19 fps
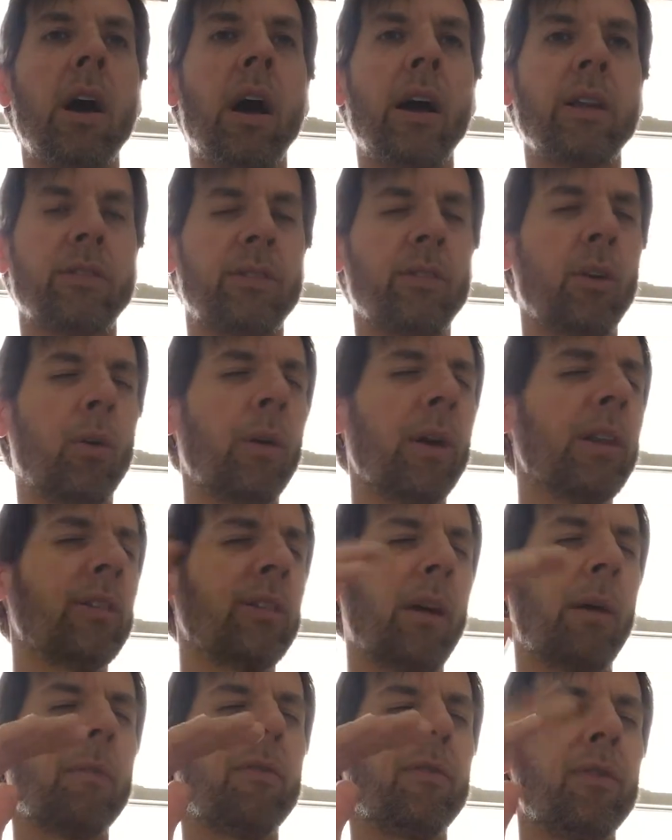I still eat
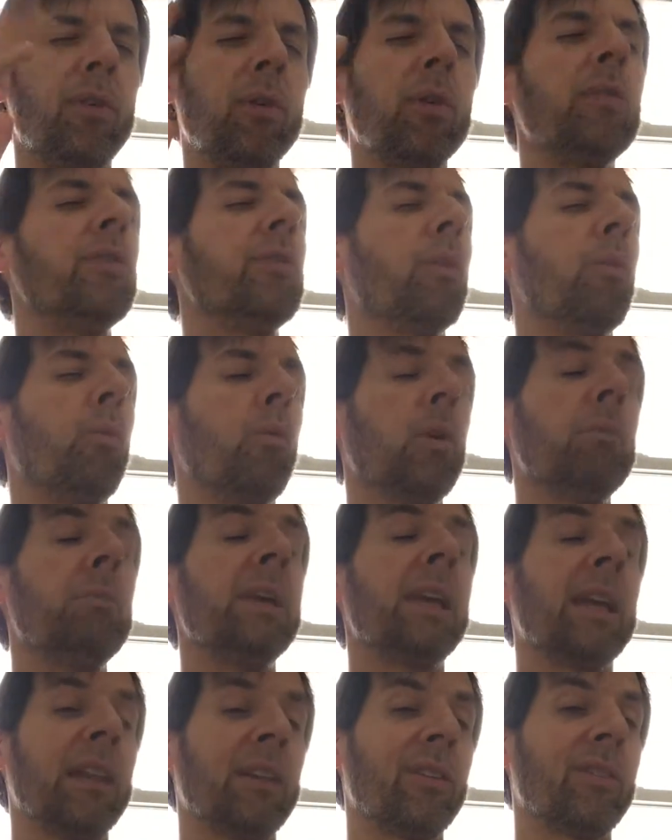some foods that would
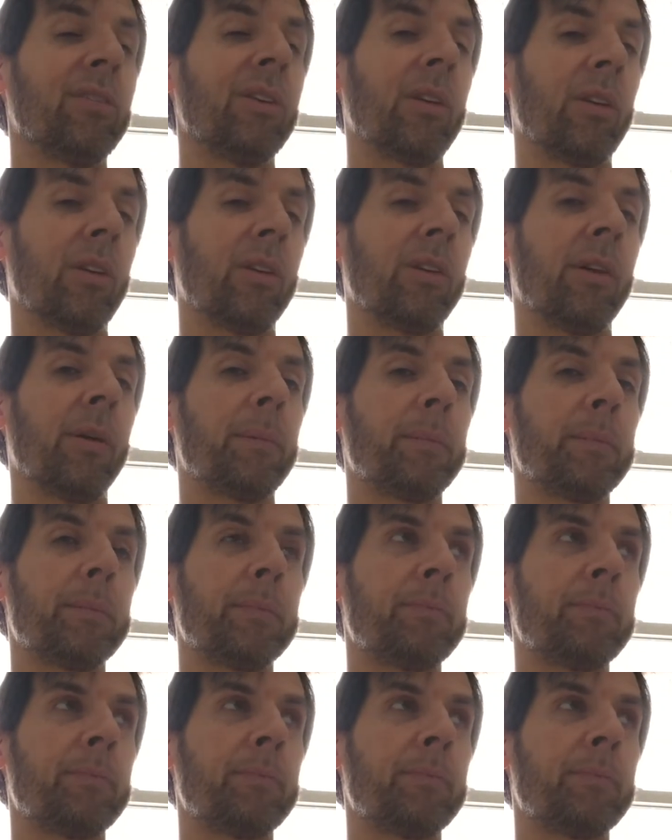be considered